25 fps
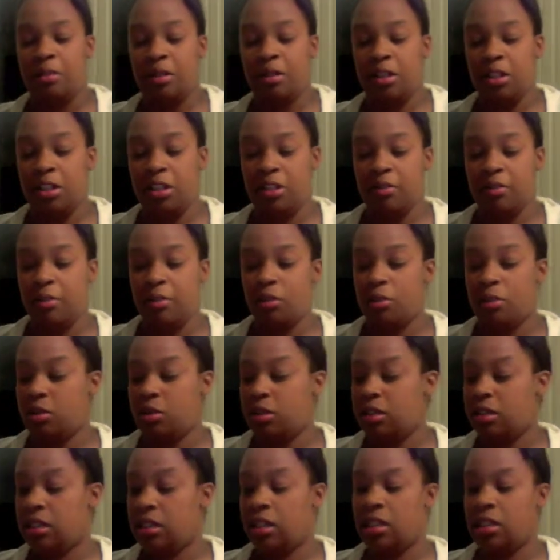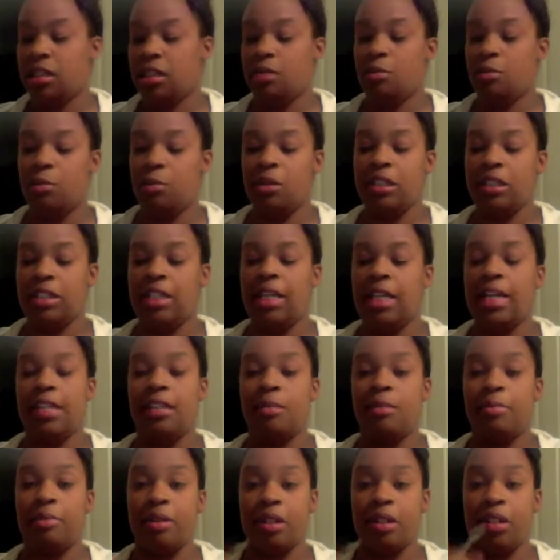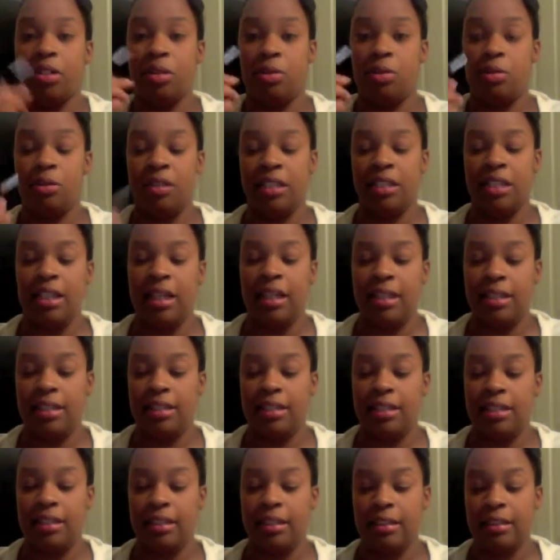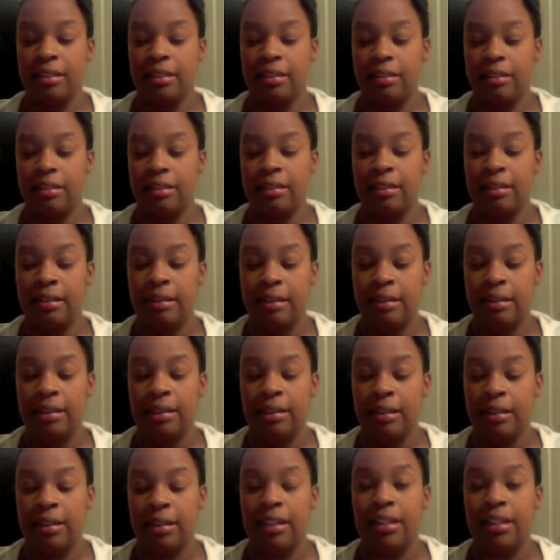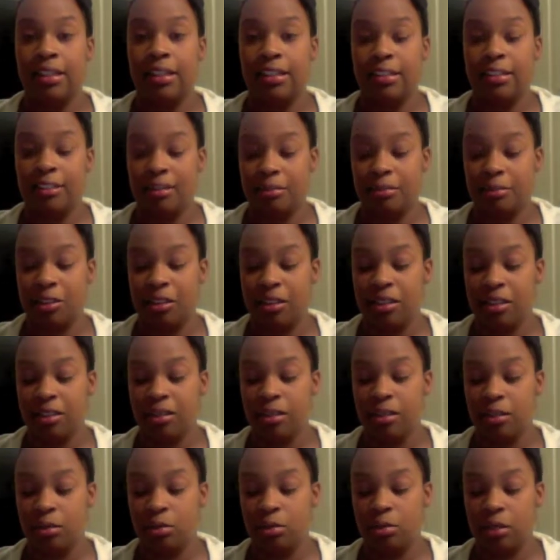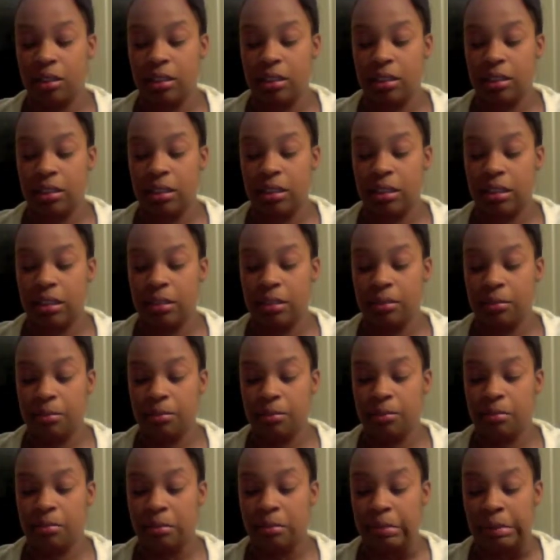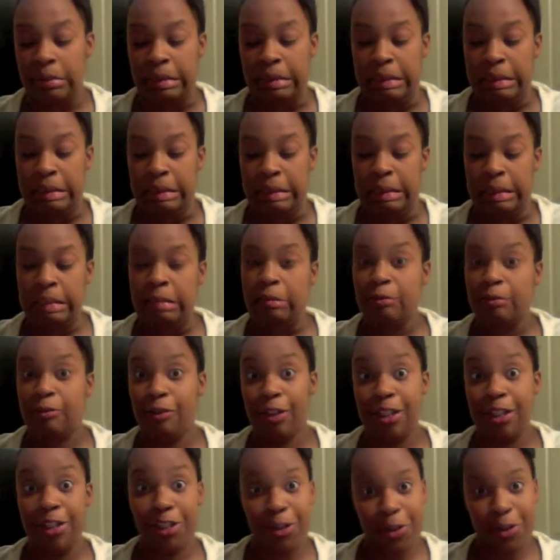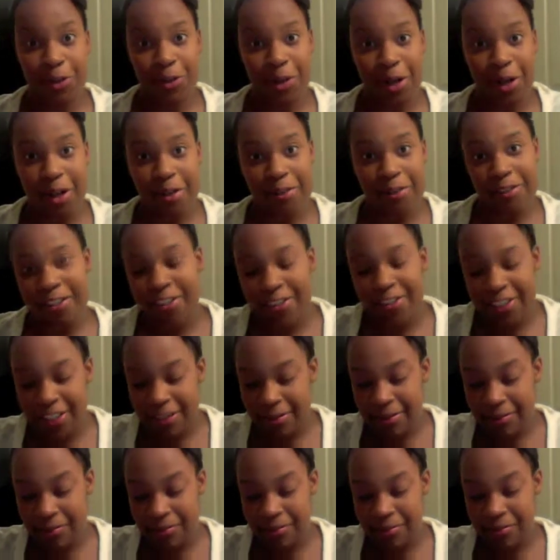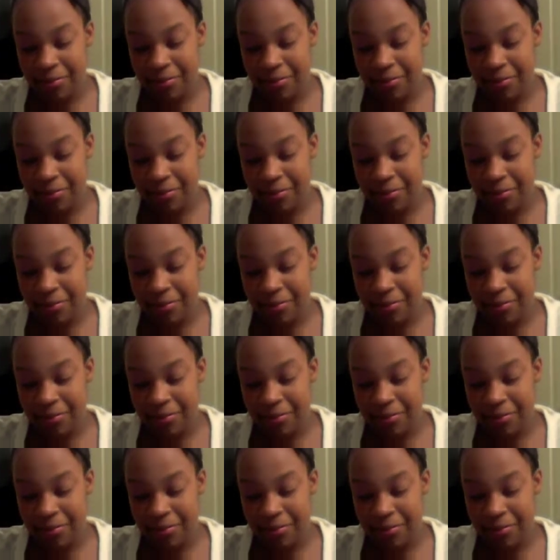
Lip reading: brush, of course, and one side's a brush, one side's the other. I'm just going to quickly get some residue off of it.